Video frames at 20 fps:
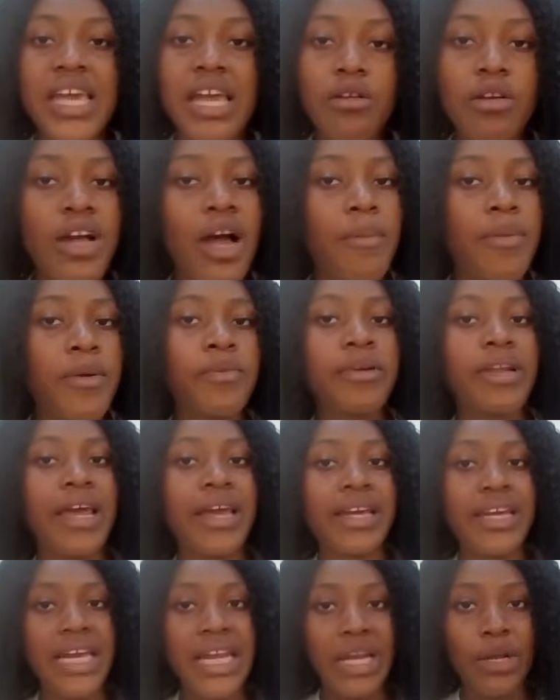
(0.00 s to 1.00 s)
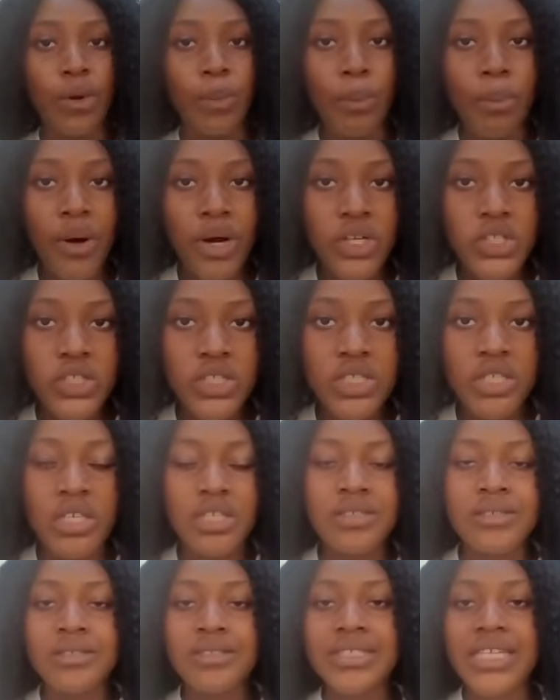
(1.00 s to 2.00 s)
a look at people like Elon Musk.
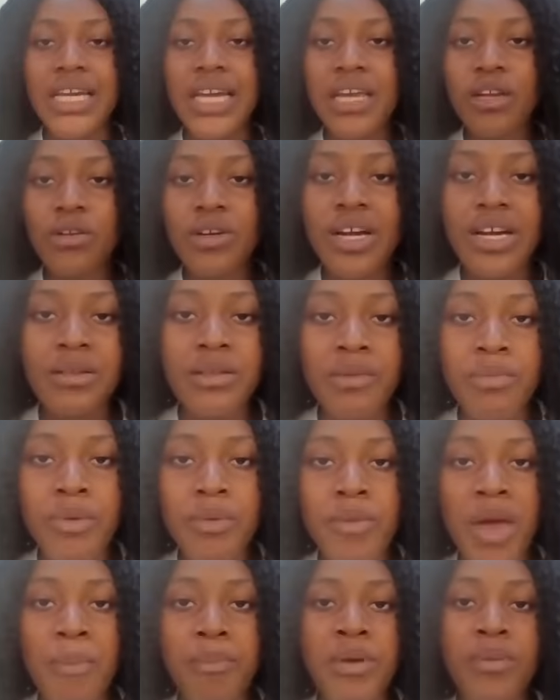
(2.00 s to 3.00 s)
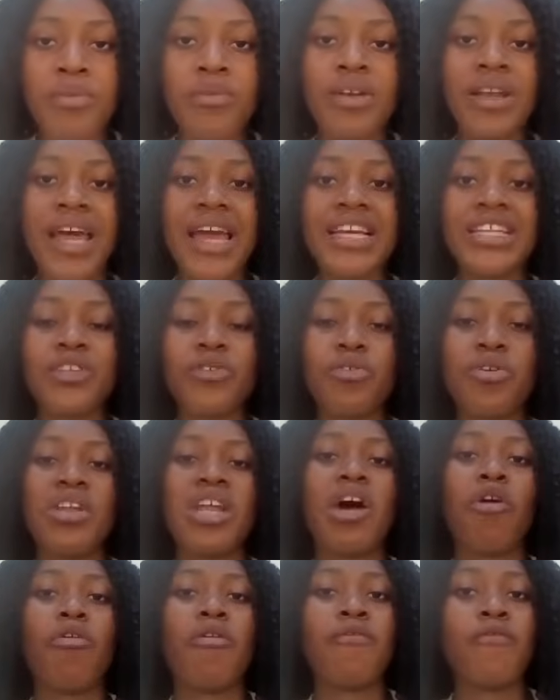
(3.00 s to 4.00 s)
Take a look at the people like the
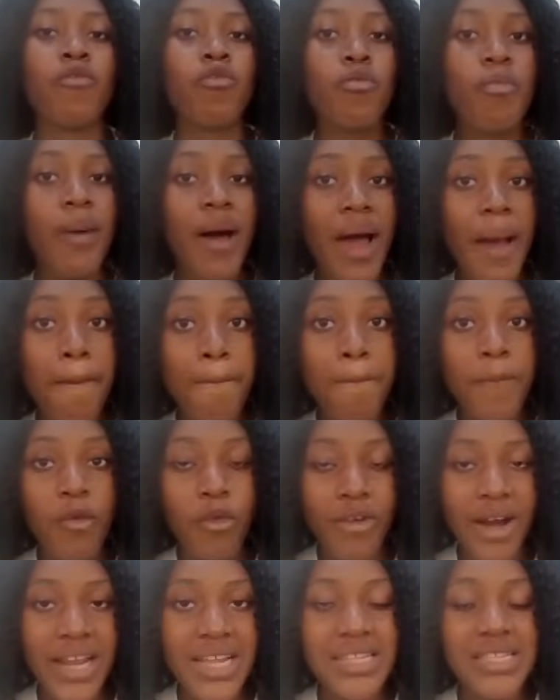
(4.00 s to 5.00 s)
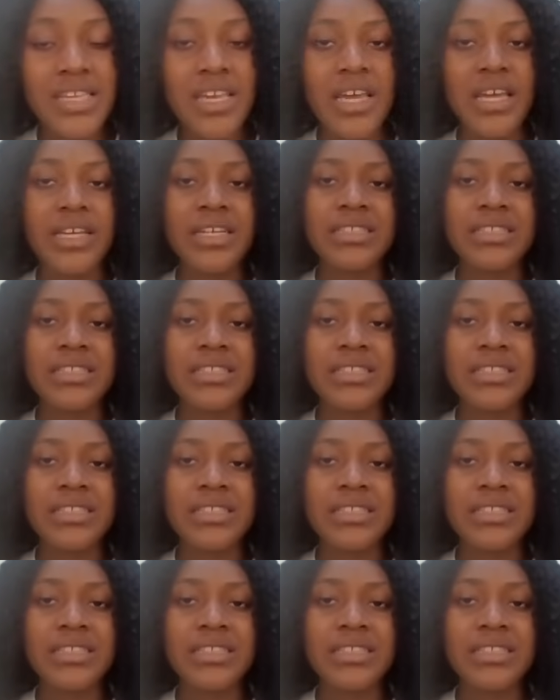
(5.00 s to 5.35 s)
owner of Uber, right?